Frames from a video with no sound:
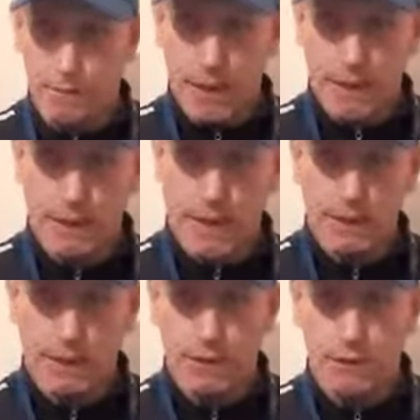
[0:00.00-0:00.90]
procurator
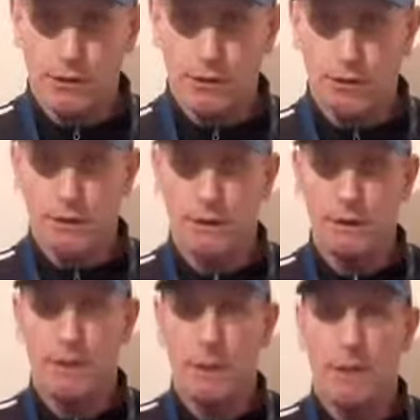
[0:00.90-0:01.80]
fiscals,
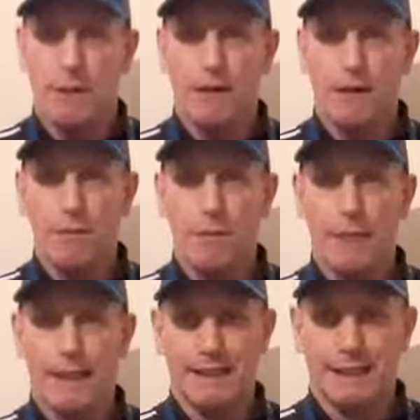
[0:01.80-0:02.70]
men and
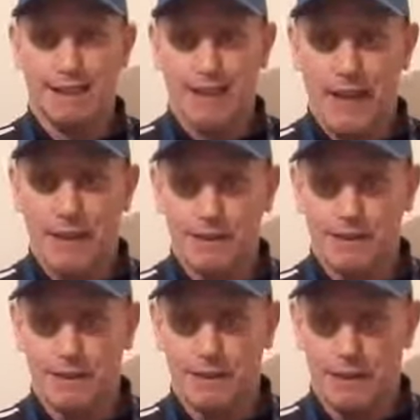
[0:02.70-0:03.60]
women acting as
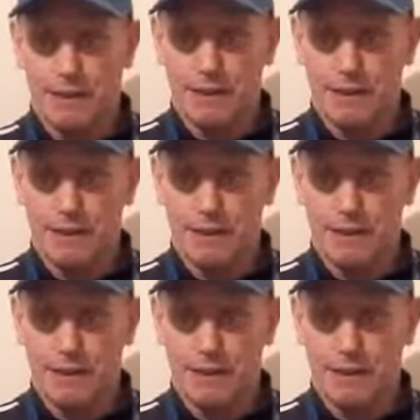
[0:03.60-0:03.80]
sheriffs,